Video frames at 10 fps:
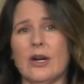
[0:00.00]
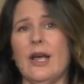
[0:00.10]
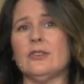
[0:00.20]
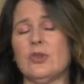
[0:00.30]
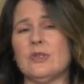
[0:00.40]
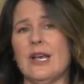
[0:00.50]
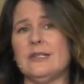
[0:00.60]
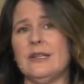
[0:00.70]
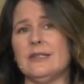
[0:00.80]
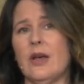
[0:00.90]

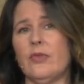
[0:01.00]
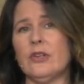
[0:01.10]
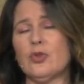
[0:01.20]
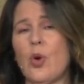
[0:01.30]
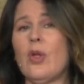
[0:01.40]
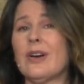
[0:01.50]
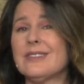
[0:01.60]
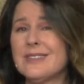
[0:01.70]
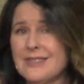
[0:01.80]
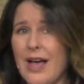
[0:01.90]
exercising self control
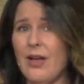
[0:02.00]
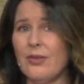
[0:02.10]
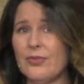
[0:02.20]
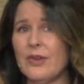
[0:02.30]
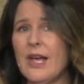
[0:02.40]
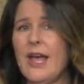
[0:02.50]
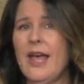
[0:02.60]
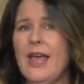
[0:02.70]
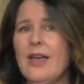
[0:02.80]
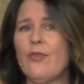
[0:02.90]
ourselves
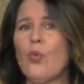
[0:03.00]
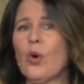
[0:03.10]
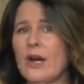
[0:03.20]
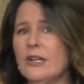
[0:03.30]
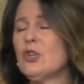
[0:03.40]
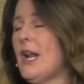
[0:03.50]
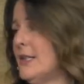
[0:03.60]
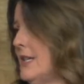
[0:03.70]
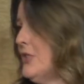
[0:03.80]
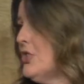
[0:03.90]
if we're going to try to
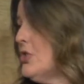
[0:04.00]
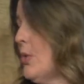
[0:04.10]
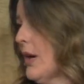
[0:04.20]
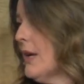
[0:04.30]
teach it to our